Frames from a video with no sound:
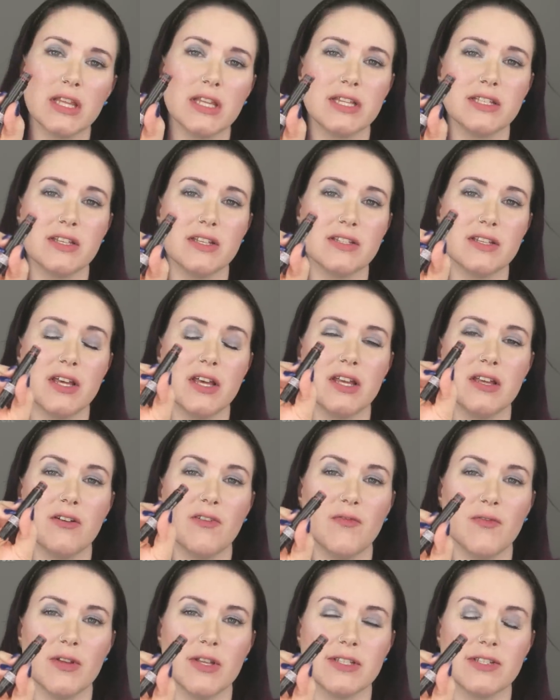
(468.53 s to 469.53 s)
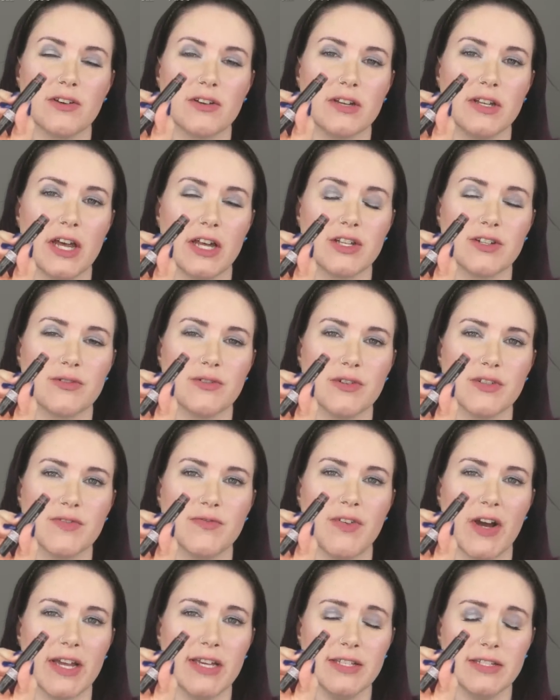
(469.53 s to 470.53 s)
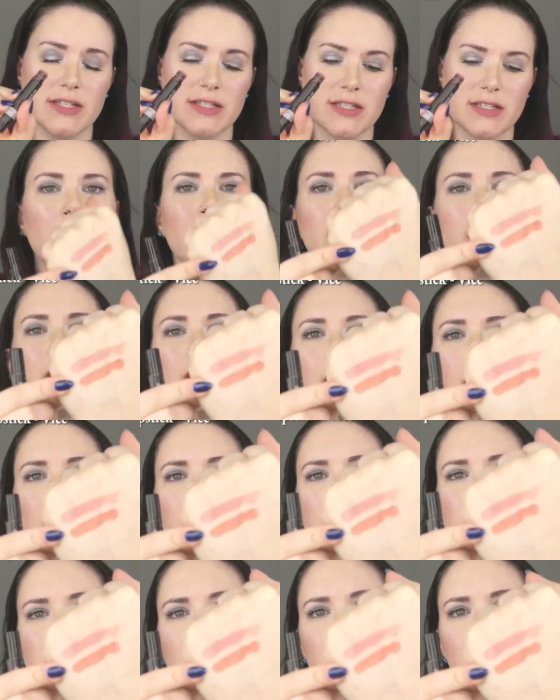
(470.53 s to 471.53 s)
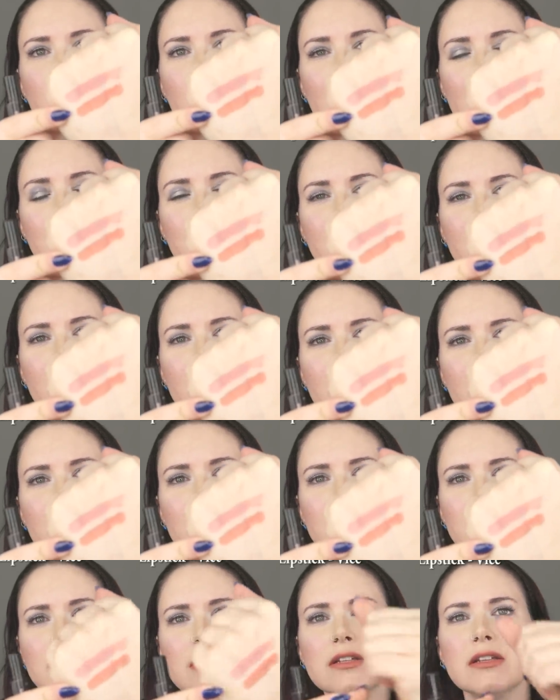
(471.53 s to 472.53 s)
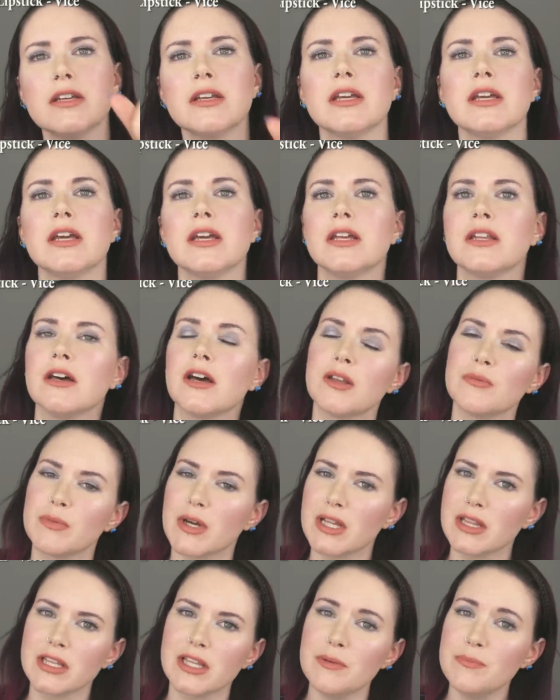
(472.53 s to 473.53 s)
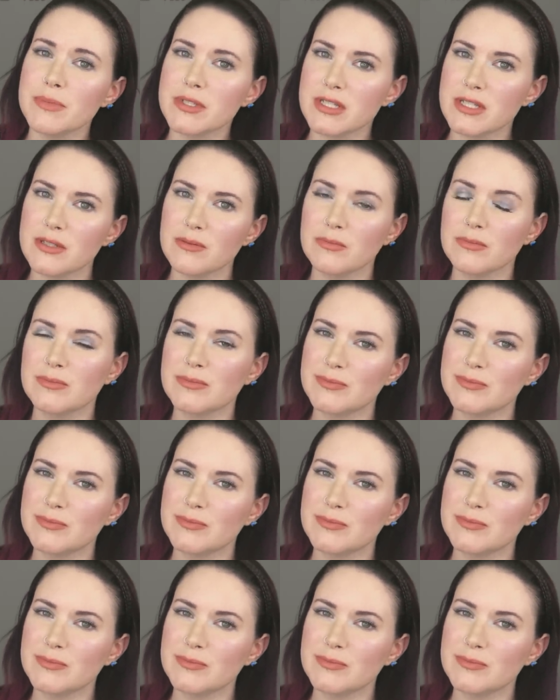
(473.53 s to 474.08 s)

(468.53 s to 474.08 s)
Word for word: This is Silk Naturals Vice. Here it is on the back of my hand and on my lips.